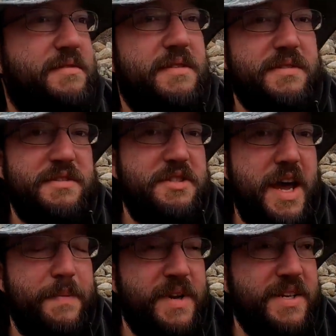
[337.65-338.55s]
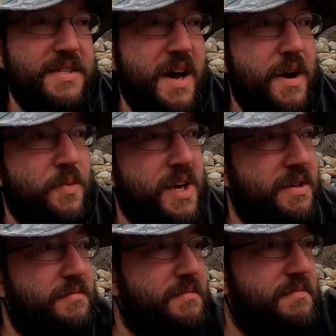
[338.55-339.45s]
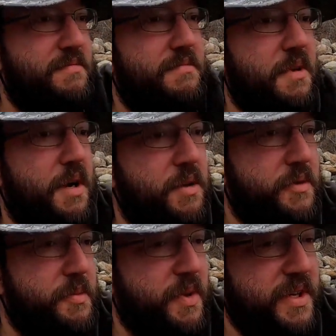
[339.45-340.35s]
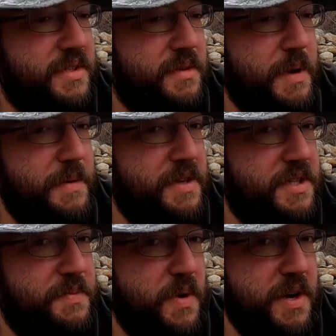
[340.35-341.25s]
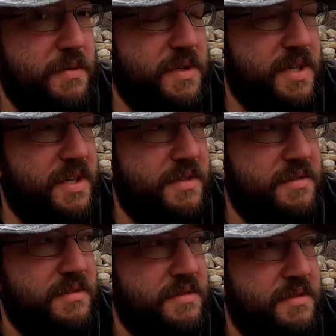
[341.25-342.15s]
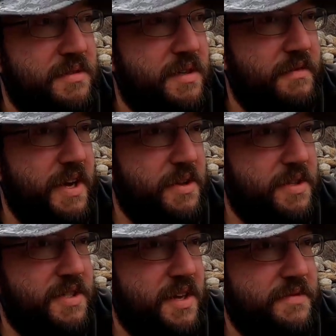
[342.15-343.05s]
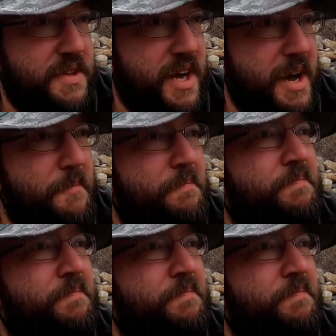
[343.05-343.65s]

There's Japanese knotweed all over the place, so maybe this spring we'll avail ourselves of that.